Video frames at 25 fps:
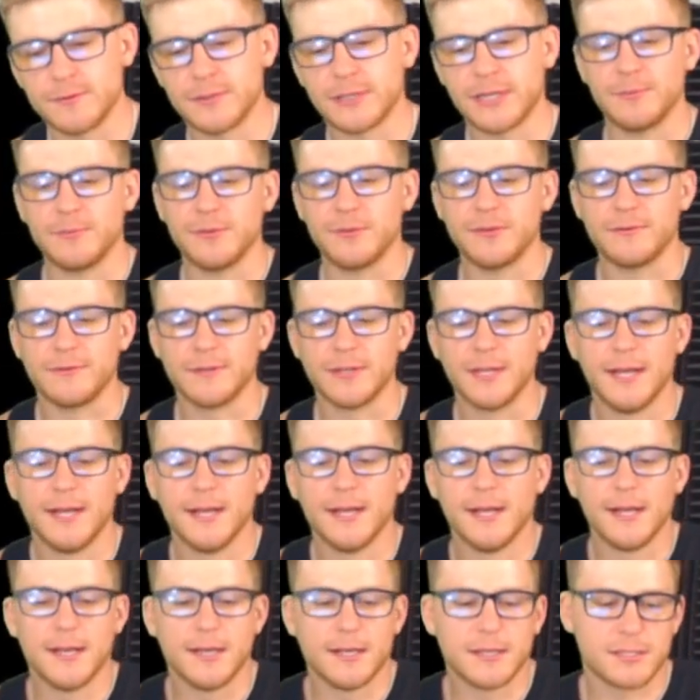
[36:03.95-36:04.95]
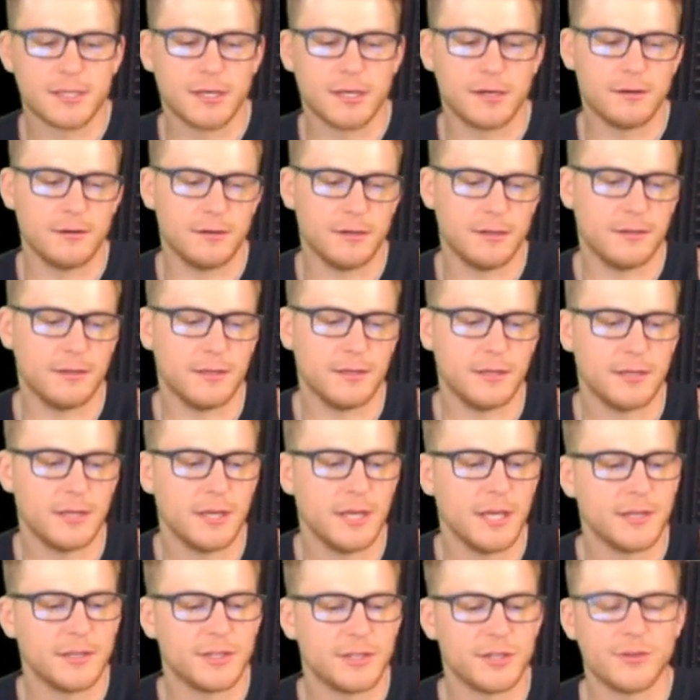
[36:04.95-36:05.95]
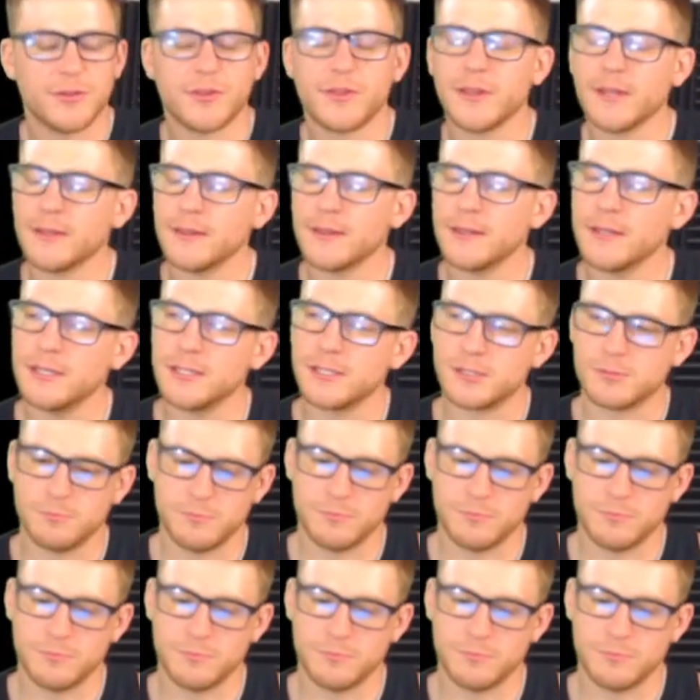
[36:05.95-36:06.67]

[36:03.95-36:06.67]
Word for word: We got to move. So, do you think that it's?